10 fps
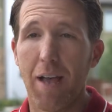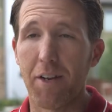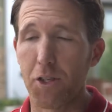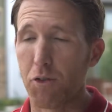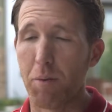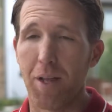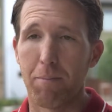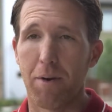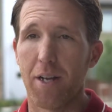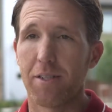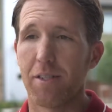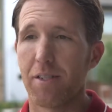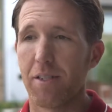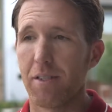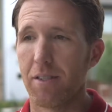having a streamlined
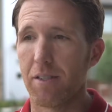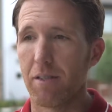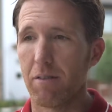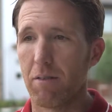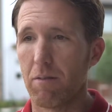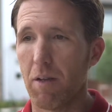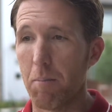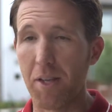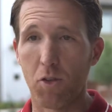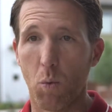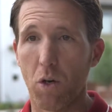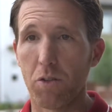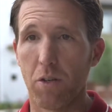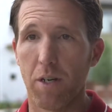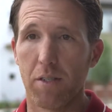process is it means the
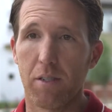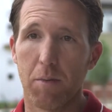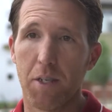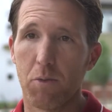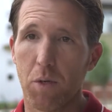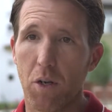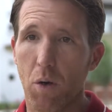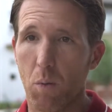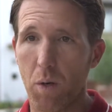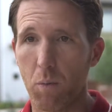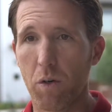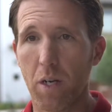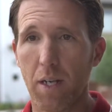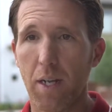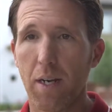world to us. That means we know when we're
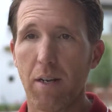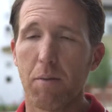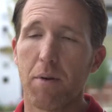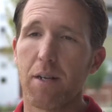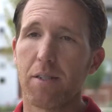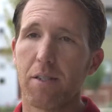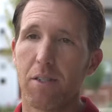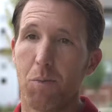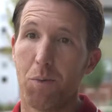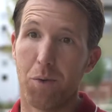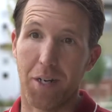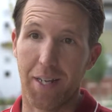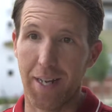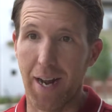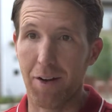going to get into the process and when we're going
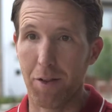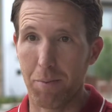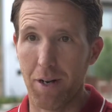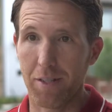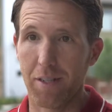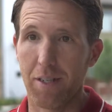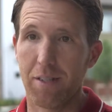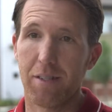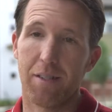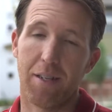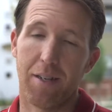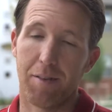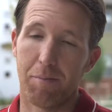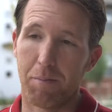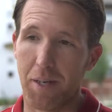to get out of the process.
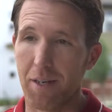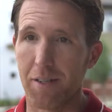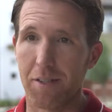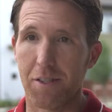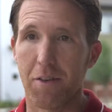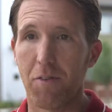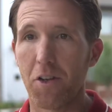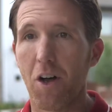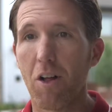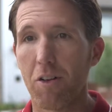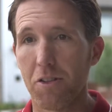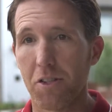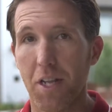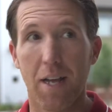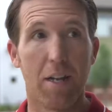And because of the
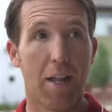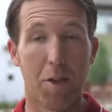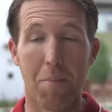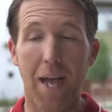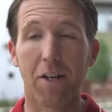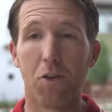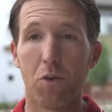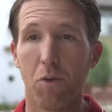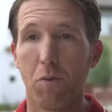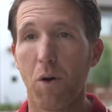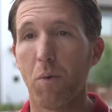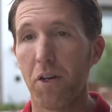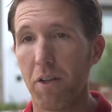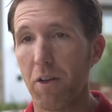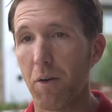dollars that and the magnitude of what we're
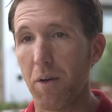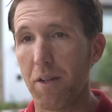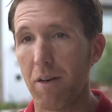dealing with